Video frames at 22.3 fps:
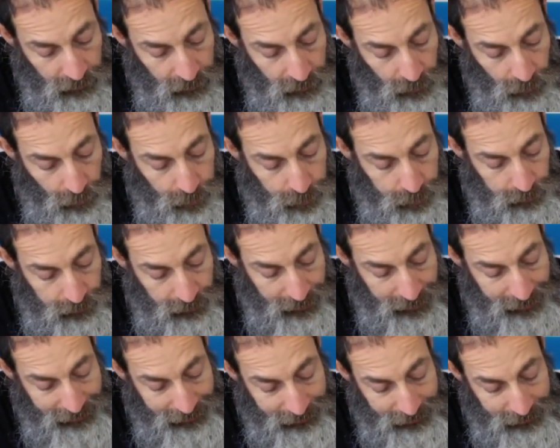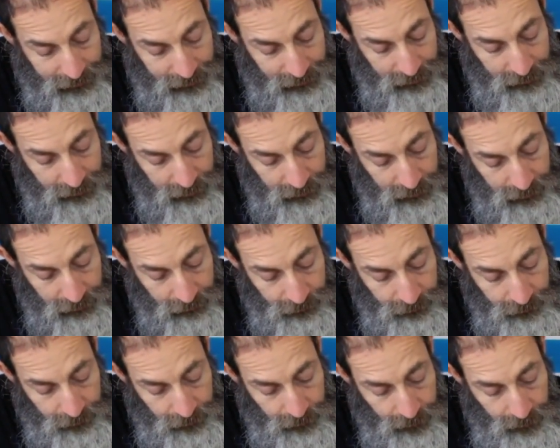You planned,
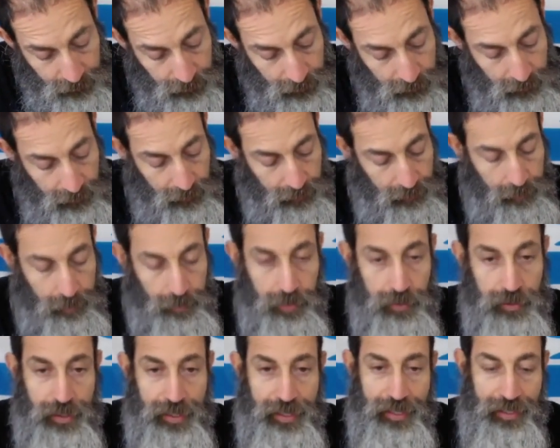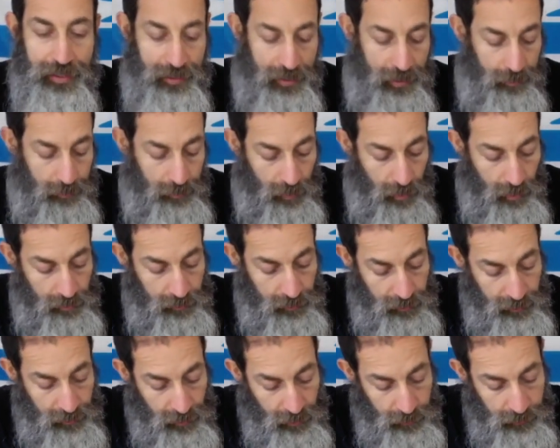planned them long
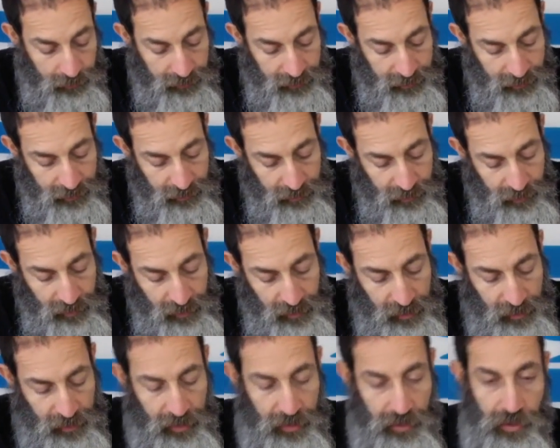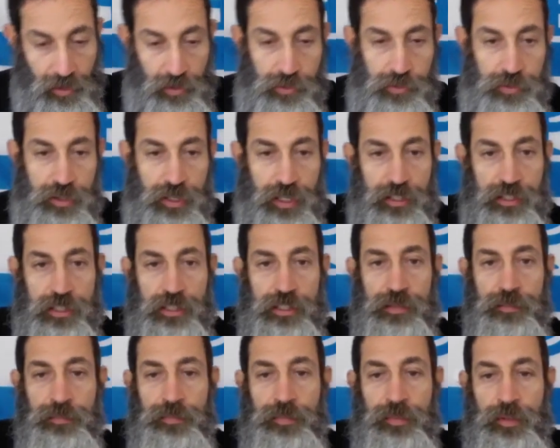ago. It says he knows
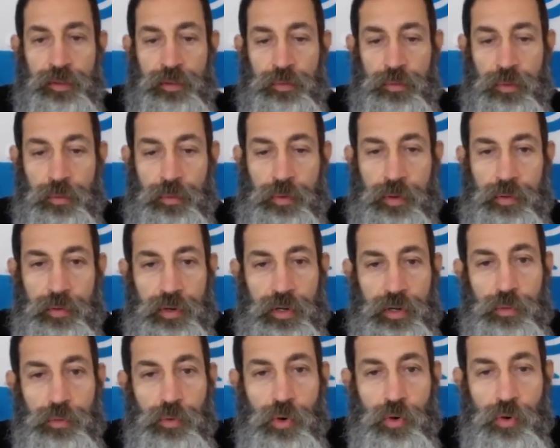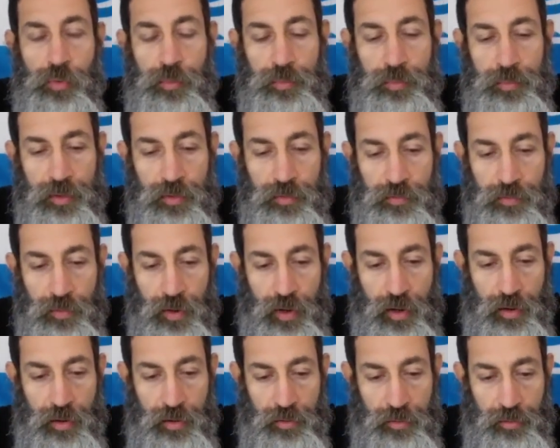us when we were in the womb, before,
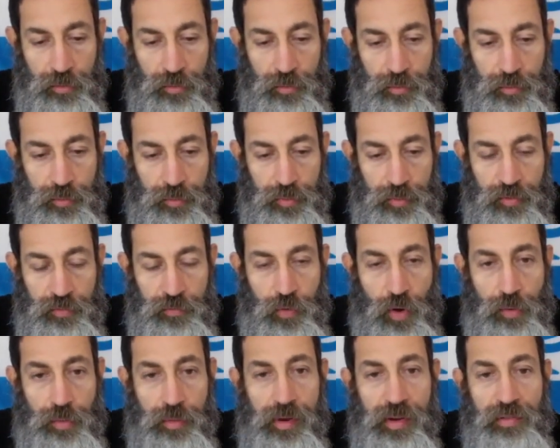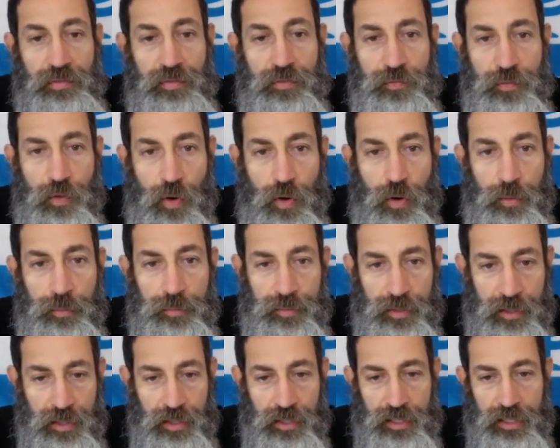uh, before we even formed.
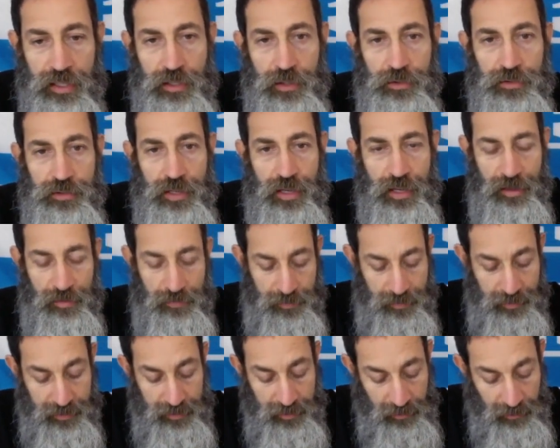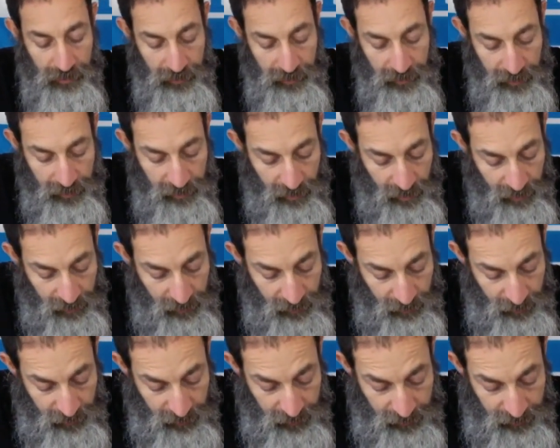He knows every single hair on
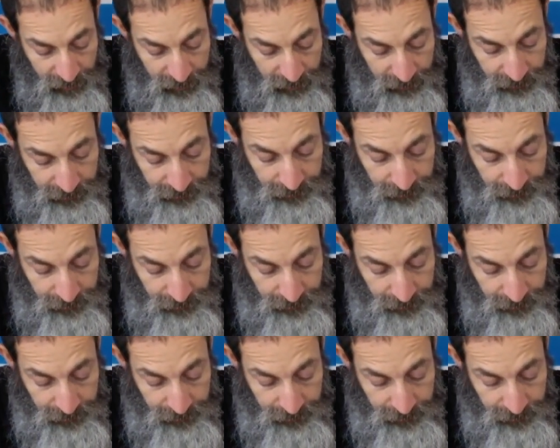our head.